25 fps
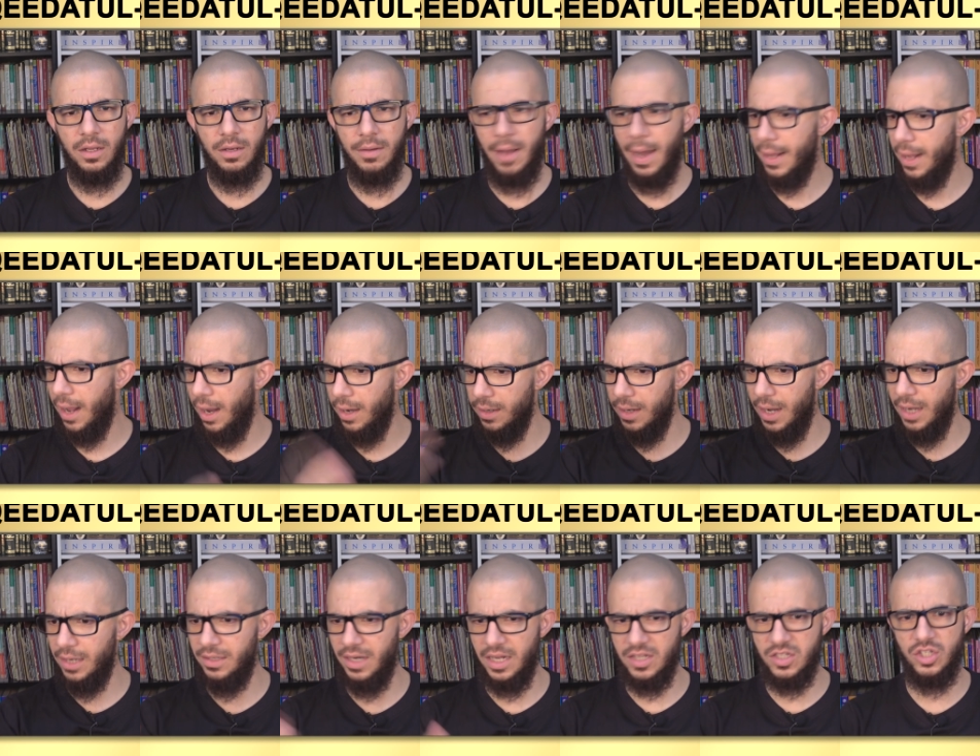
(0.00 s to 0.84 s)
Like
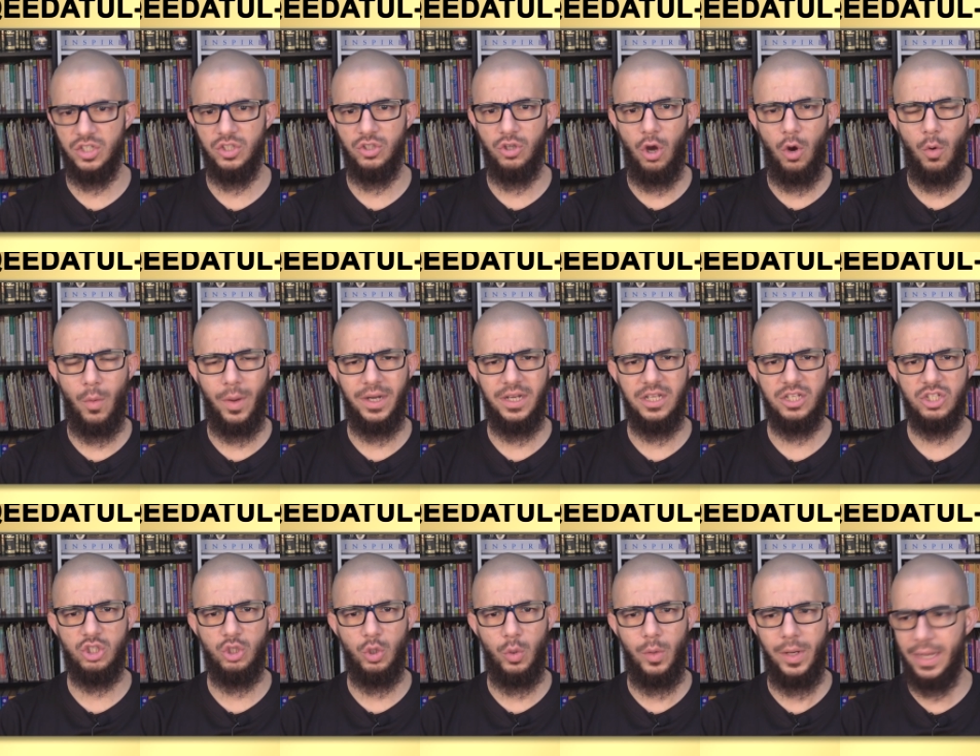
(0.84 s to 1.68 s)
Allah doesn't know what
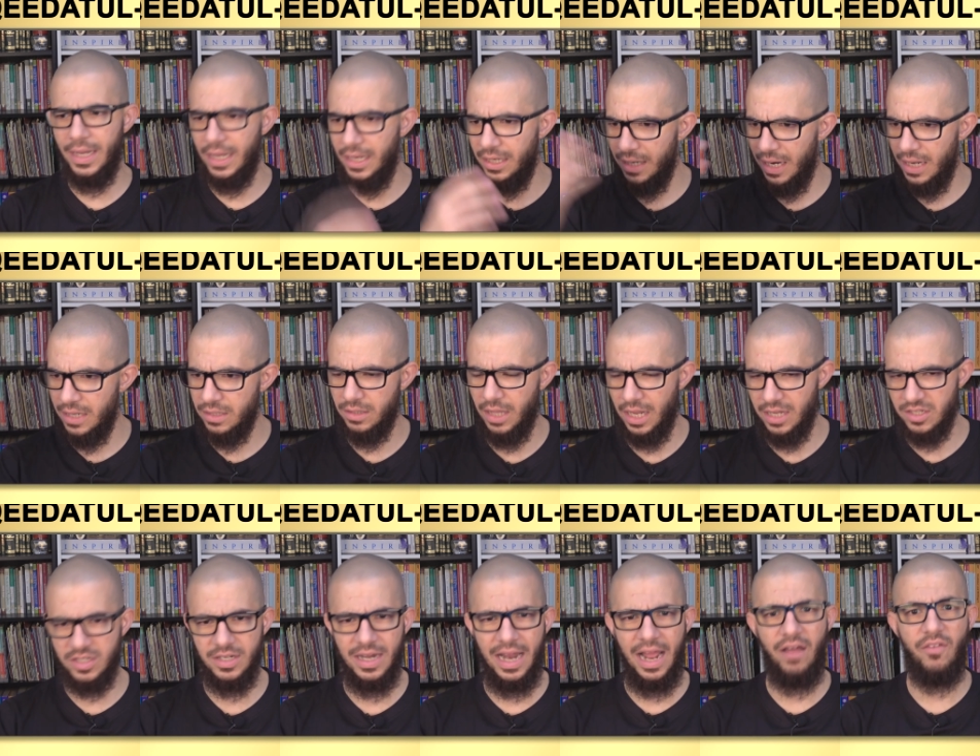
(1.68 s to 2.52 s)
He's doing and that
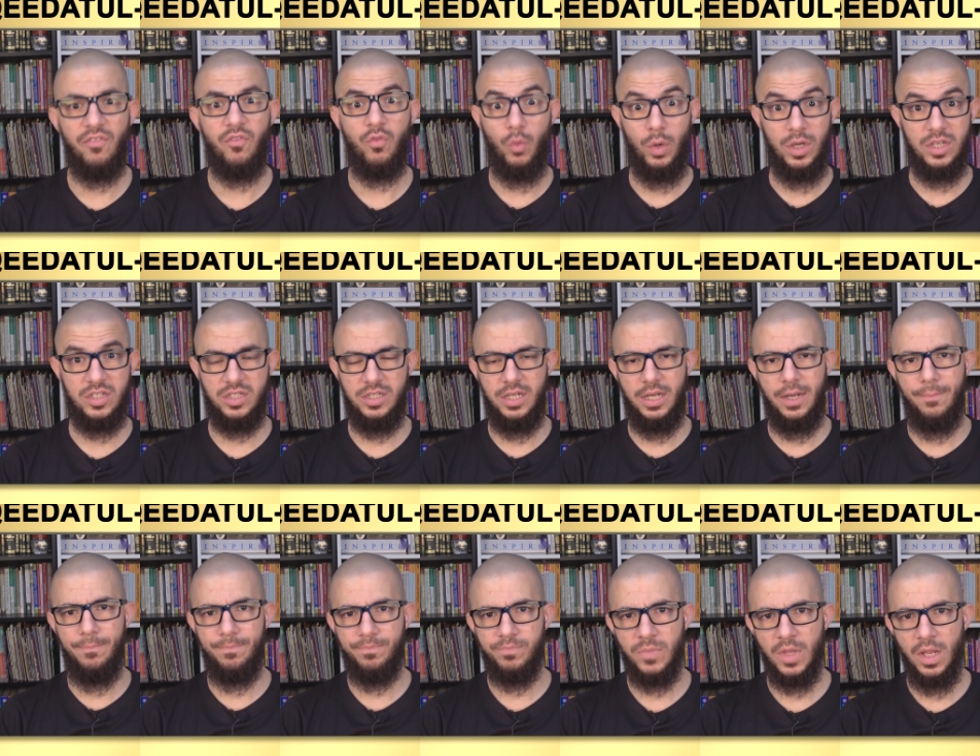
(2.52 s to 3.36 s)
doesn't have wisdom.